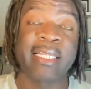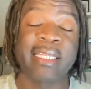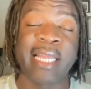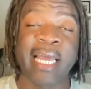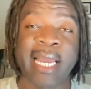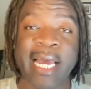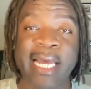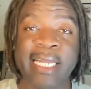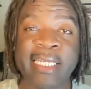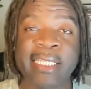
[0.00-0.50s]

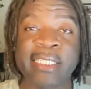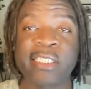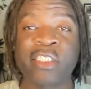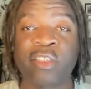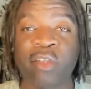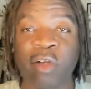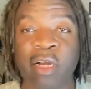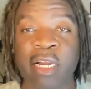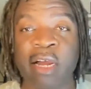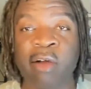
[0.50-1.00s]
Like, I didn't
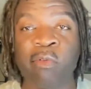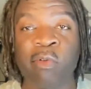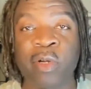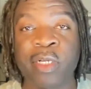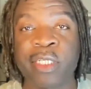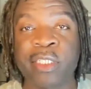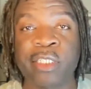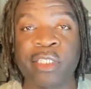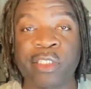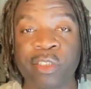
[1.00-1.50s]
start out
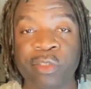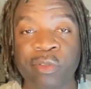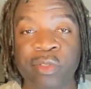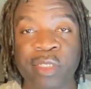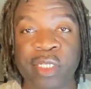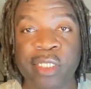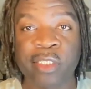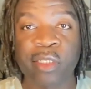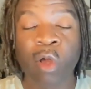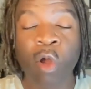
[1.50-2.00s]
wanting to do
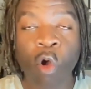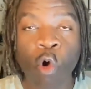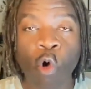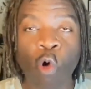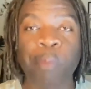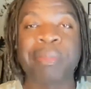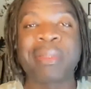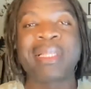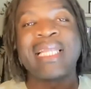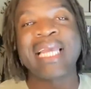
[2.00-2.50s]
this or
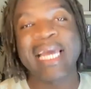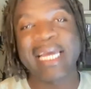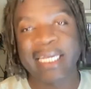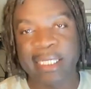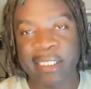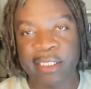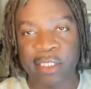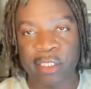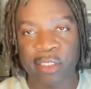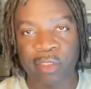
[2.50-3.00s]
planning
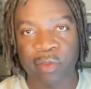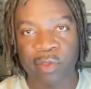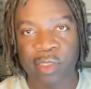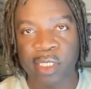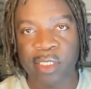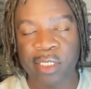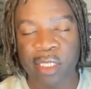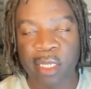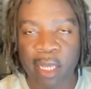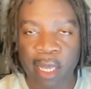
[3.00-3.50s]
to do
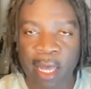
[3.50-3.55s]
this.